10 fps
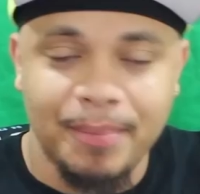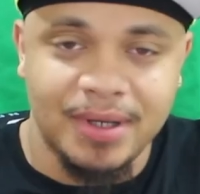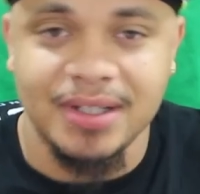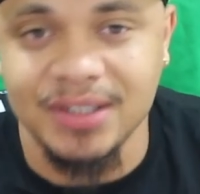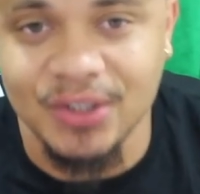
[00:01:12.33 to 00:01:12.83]
Not
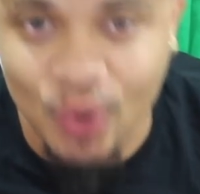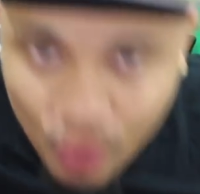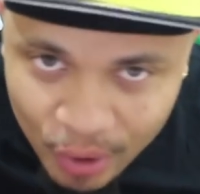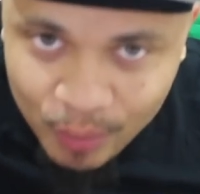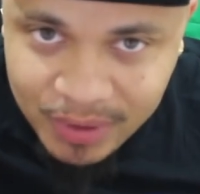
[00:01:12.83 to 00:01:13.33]
because the
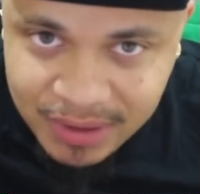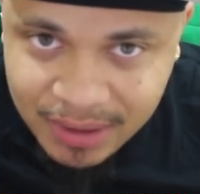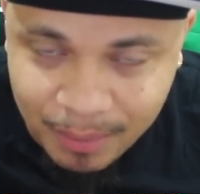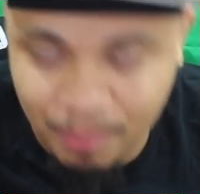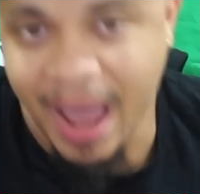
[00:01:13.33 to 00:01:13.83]
story
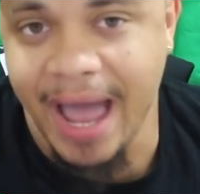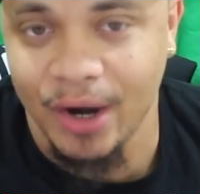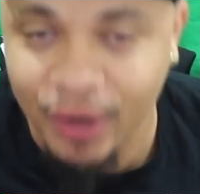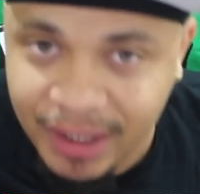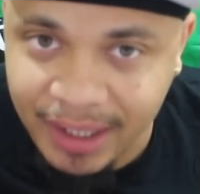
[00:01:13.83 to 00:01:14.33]
was
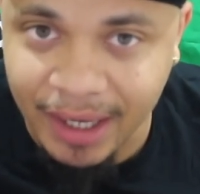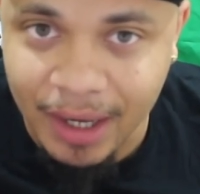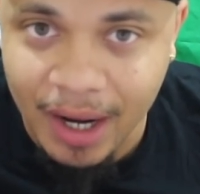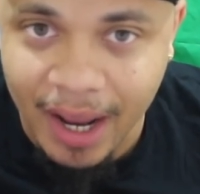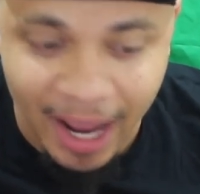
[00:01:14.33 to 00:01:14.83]
bad or anything.
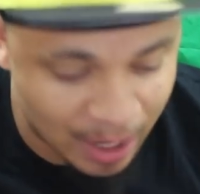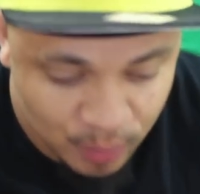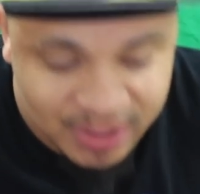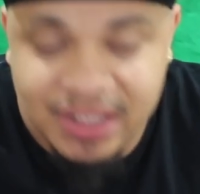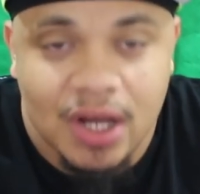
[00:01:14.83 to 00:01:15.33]
I
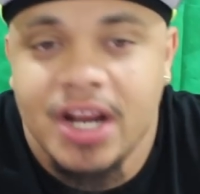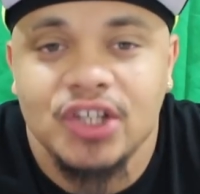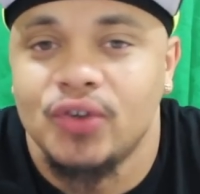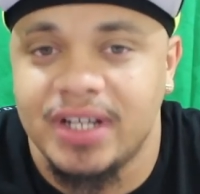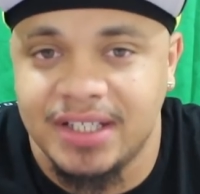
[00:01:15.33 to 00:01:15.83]
was just
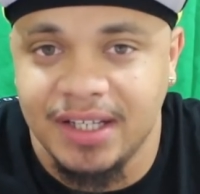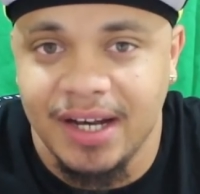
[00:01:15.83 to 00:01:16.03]
uninterested.